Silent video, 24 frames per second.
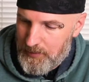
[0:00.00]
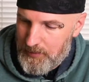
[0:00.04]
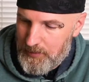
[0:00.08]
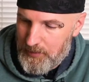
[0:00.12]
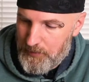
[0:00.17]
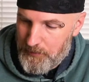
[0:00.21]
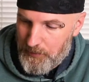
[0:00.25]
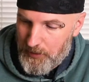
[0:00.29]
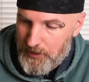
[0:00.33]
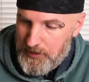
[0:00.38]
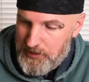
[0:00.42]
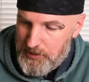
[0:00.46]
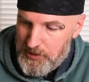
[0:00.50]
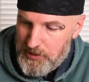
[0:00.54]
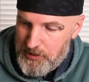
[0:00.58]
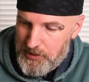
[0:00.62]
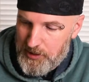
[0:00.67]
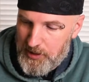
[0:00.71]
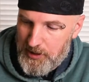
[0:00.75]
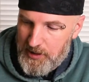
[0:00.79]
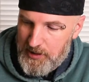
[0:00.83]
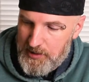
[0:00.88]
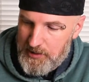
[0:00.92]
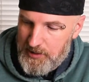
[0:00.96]
The advantage
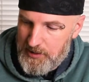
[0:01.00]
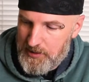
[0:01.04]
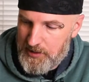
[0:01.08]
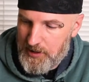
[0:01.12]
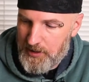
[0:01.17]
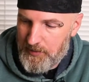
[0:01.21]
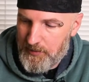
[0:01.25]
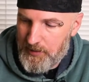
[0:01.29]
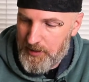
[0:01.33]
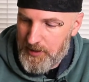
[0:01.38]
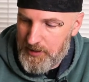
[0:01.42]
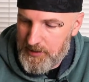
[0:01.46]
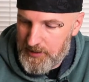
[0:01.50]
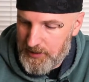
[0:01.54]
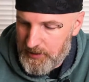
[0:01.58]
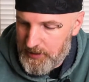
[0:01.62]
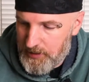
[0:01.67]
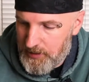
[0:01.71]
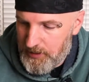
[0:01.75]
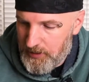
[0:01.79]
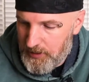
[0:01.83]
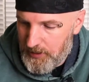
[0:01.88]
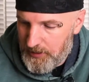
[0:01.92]
of these is they're easy,